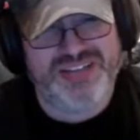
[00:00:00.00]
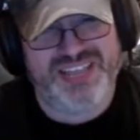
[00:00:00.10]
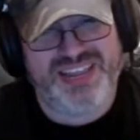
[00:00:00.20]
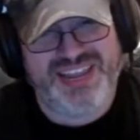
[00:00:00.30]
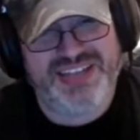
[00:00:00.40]
He's
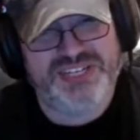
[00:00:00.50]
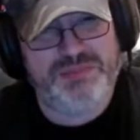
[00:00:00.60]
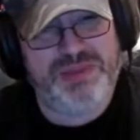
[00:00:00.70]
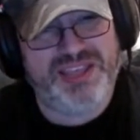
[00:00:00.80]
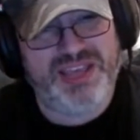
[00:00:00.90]
like, "I got you
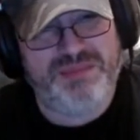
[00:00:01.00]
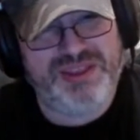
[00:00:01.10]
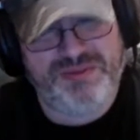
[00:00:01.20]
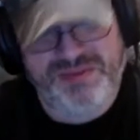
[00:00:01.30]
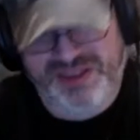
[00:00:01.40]
a pickup.
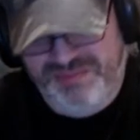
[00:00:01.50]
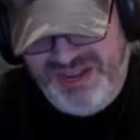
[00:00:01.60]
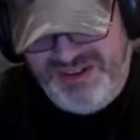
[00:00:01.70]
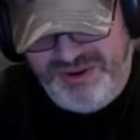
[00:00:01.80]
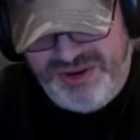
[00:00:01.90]
Can you pick up?"
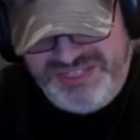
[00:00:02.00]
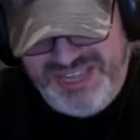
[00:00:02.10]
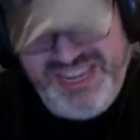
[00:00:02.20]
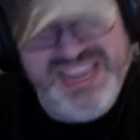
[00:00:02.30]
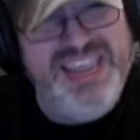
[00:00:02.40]
And Gordon's
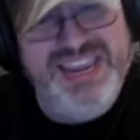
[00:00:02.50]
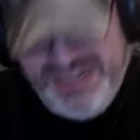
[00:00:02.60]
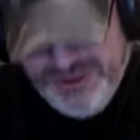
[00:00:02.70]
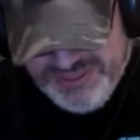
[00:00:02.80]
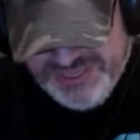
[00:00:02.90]
like, "Can you